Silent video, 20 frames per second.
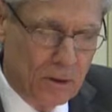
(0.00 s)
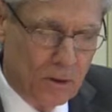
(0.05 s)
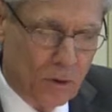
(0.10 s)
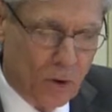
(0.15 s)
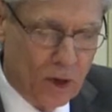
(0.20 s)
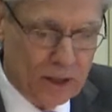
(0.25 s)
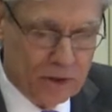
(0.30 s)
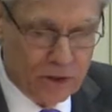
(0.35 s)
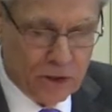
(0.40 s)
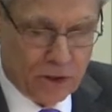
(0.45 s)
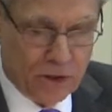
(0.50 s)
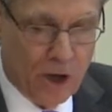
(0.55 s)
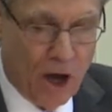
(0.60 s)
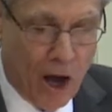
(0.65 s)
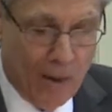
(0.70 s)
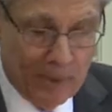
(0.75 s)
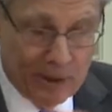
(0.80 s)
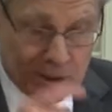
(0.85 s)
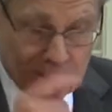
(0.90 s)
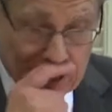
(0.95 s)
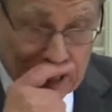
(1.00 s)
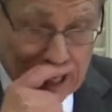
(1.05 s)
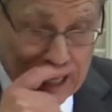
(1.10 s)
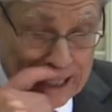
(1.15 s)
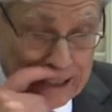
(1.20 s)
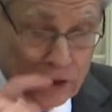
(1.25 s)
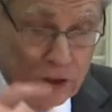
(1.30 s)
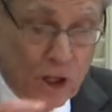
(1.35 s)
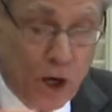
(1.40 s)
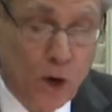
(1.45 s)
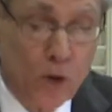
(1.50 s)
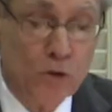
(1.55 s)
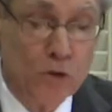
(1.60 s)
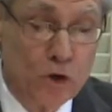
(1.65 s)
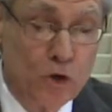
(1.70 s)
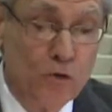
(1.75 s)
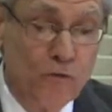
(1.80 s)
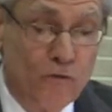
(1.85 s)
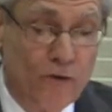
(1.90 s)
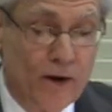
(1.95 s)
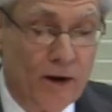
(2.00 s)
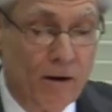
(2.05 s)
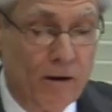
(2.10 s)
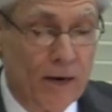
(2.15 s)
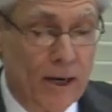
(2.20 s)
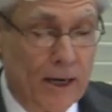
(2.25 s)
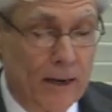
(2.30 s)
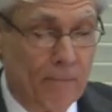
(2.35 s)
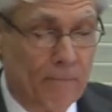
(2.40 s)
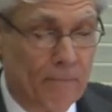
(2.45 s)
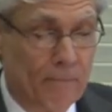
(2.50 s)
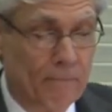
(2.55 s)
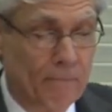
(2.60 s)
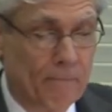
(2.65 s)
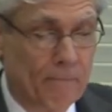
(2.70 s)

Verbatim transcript: Or as the psalmist says, those who fear Him.